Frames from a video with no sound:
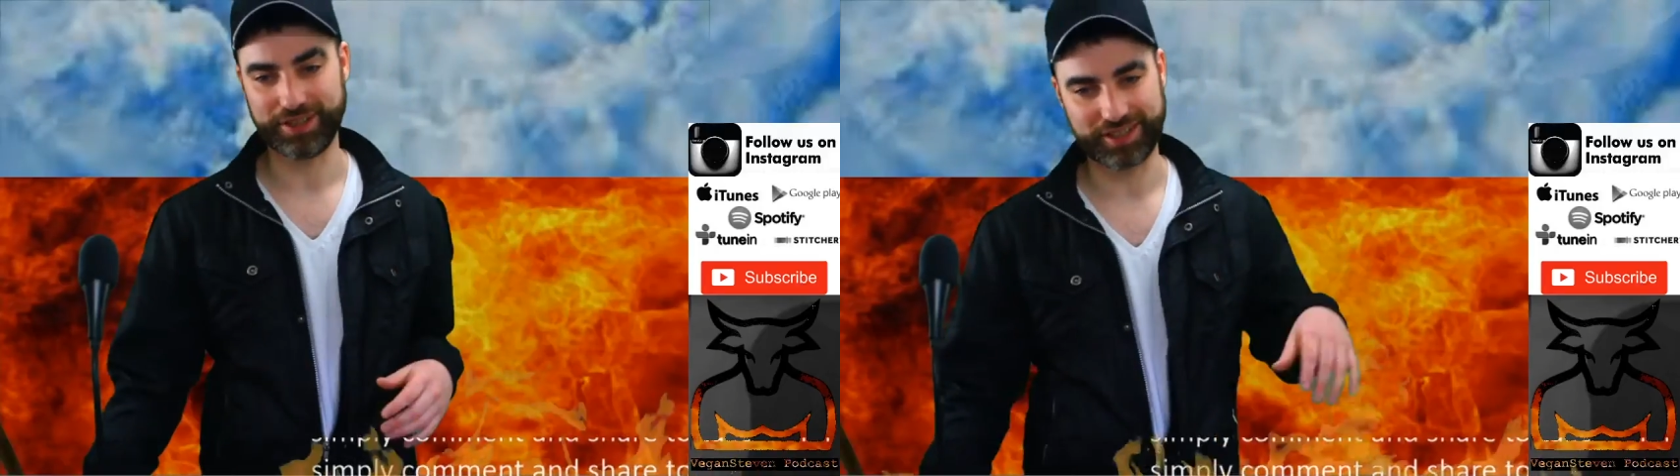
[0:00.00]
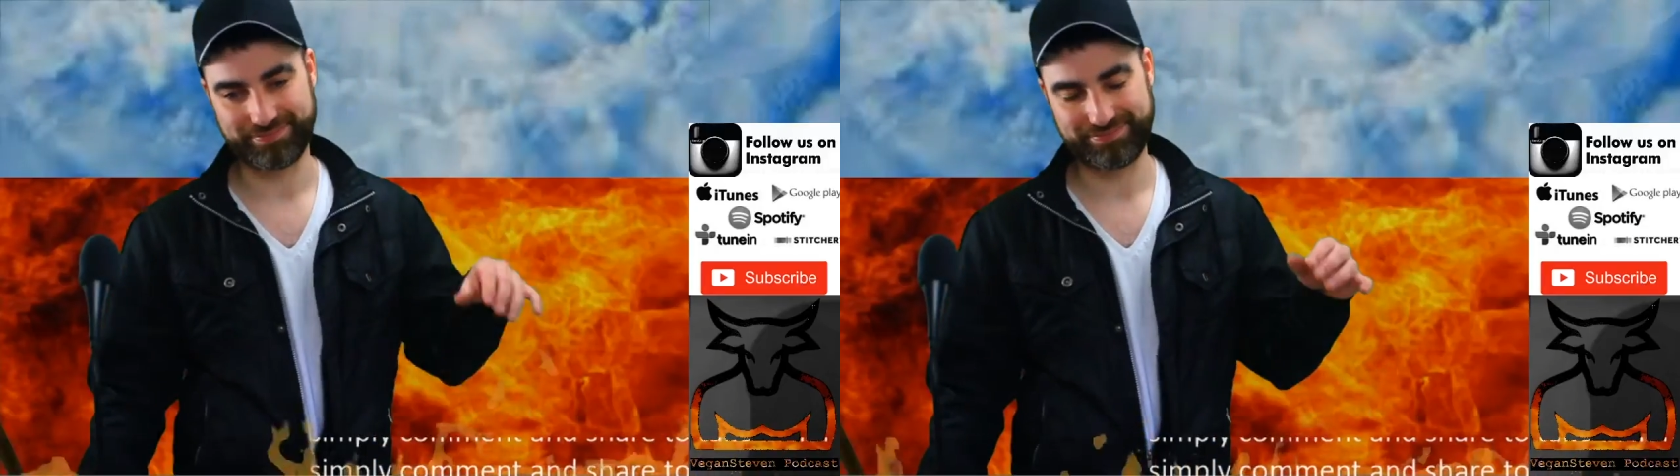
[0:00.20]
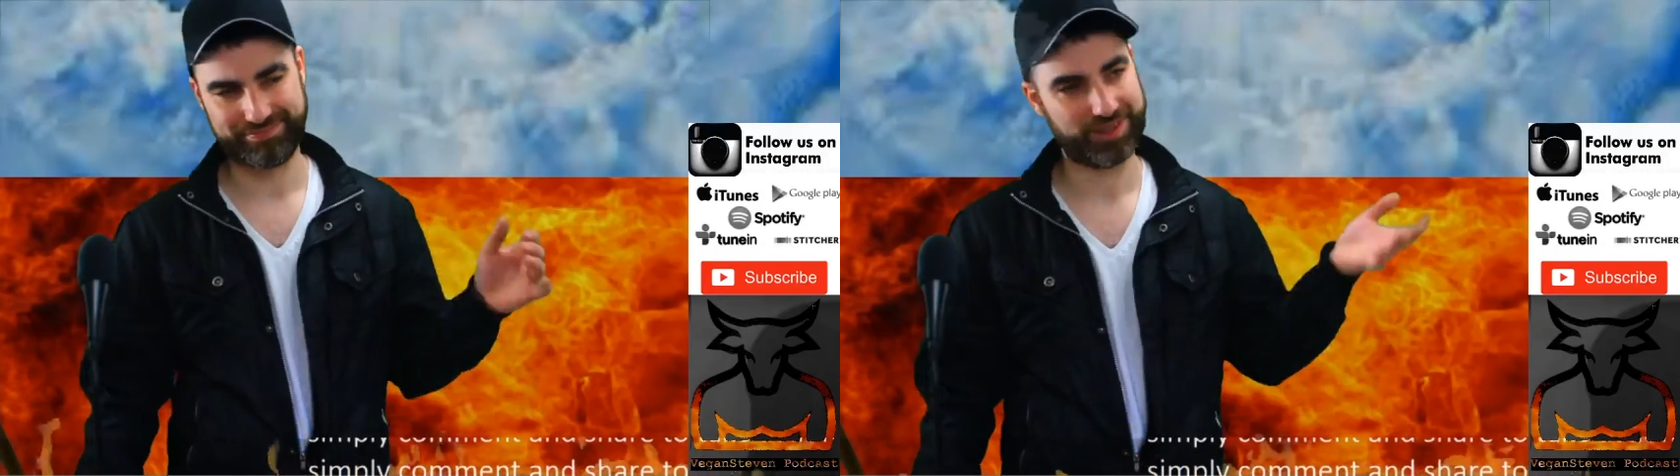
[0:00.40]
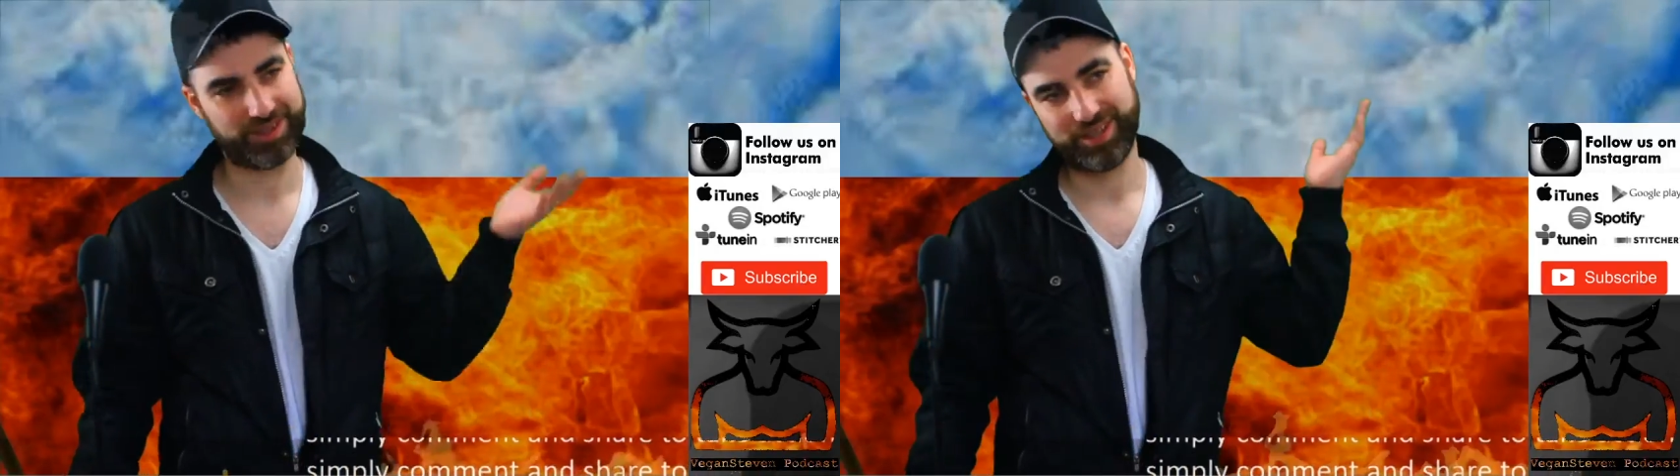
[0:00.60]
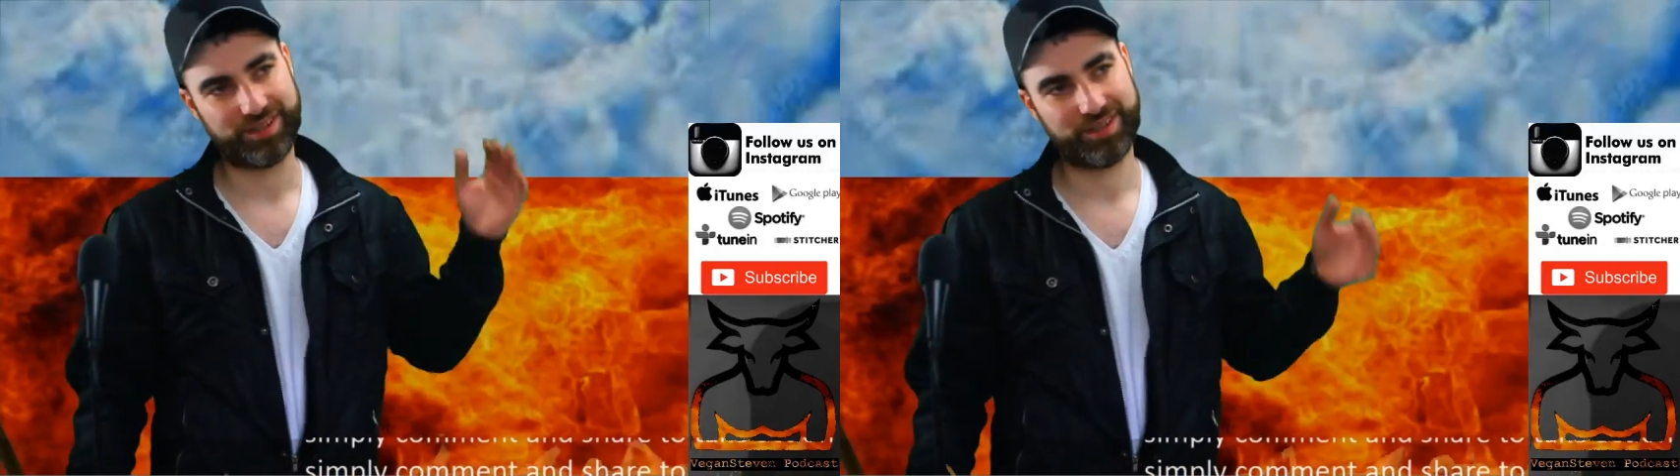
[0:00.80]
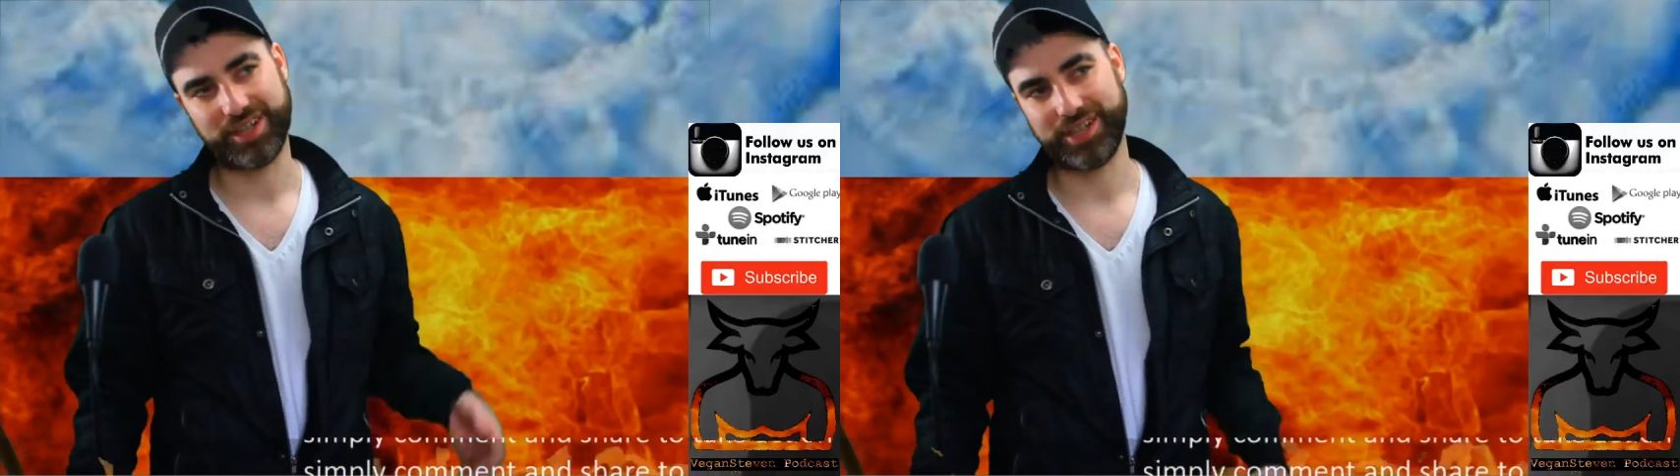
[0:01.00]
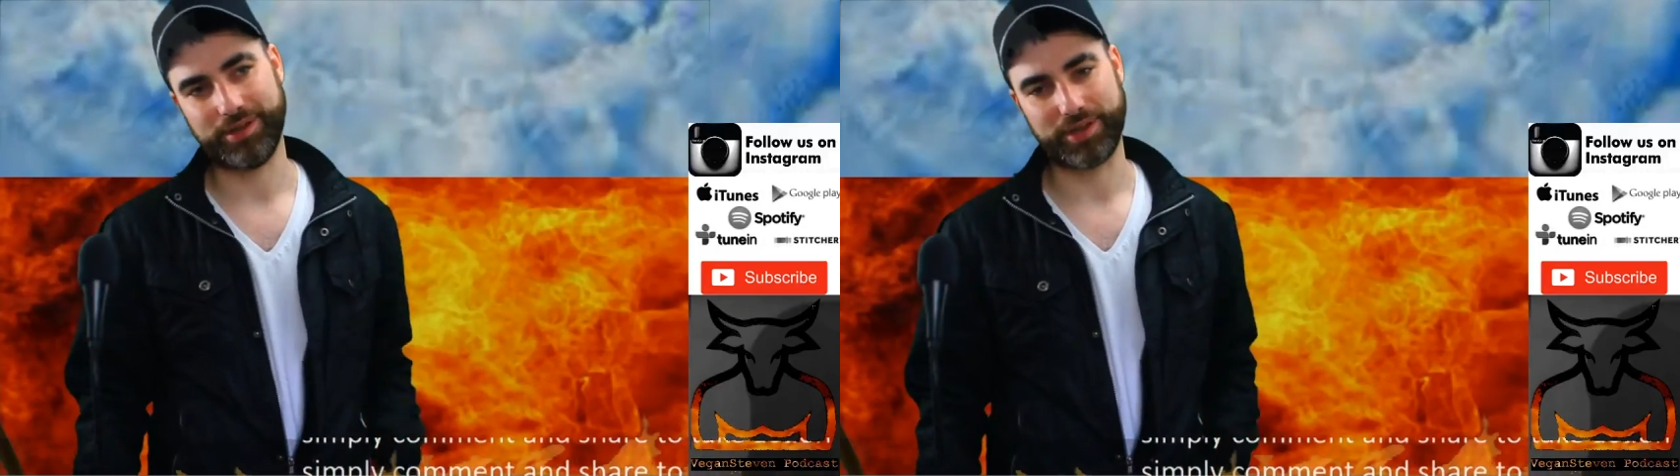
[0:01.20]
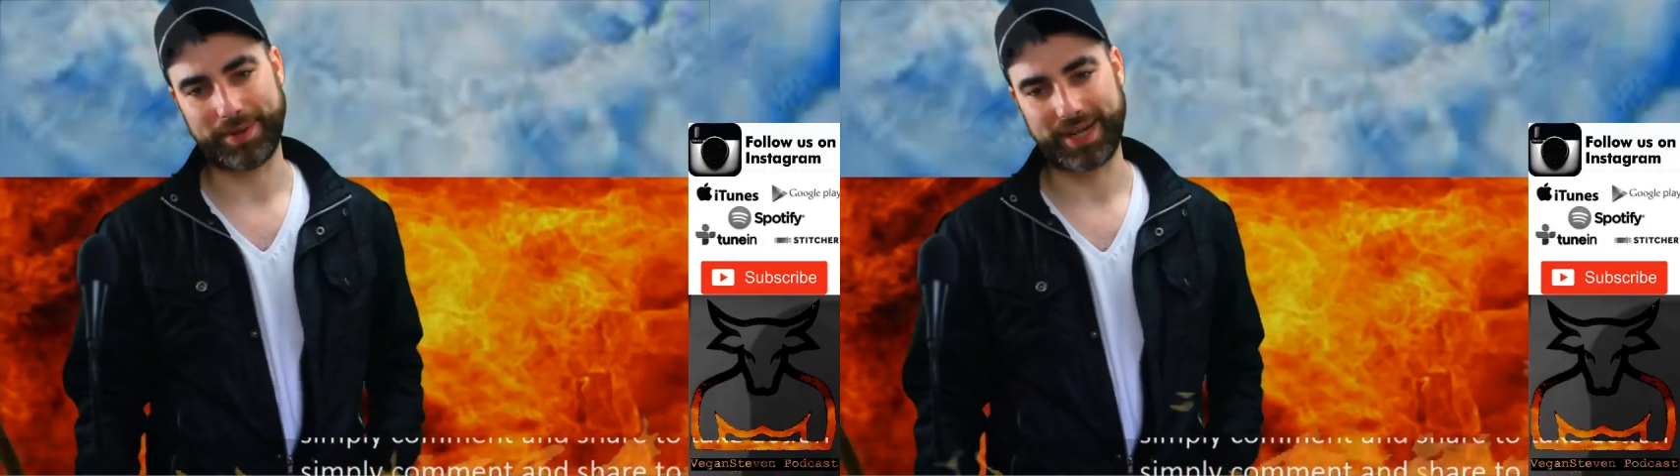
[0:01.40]
I don't know what
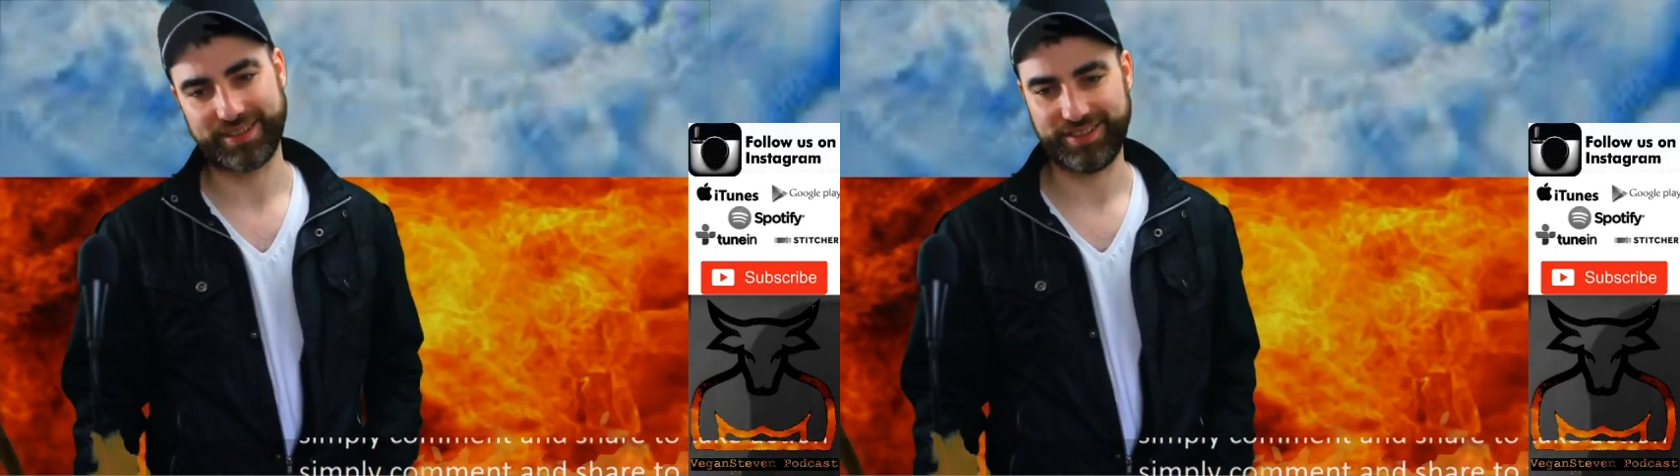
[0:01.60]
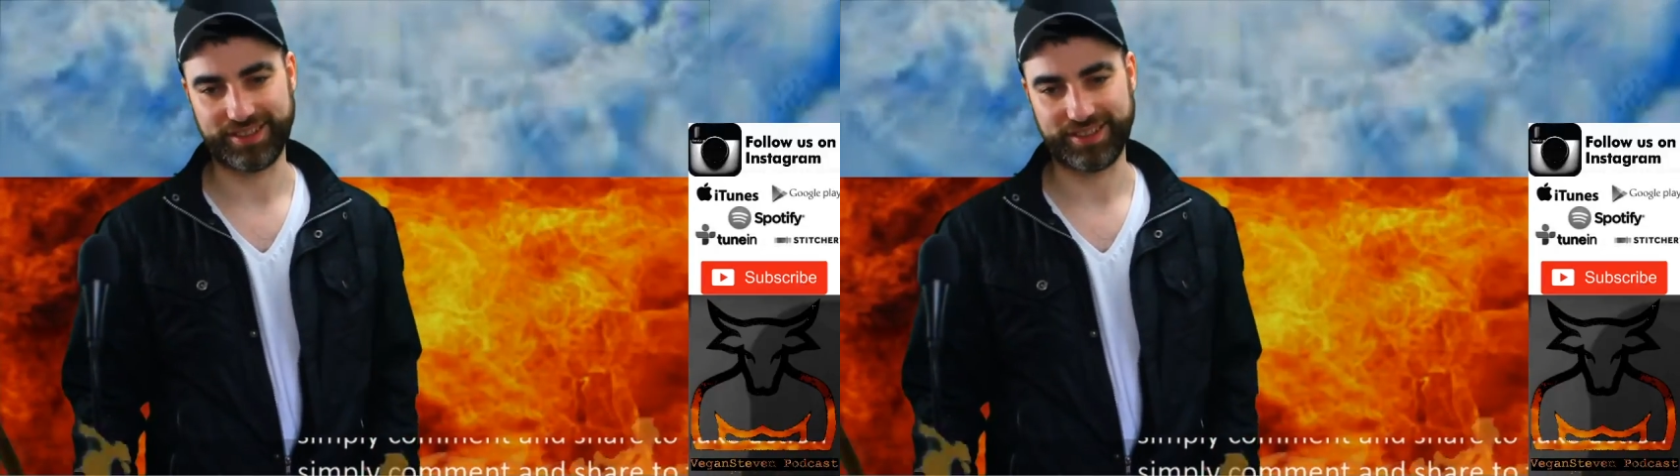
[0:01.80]
the maths is,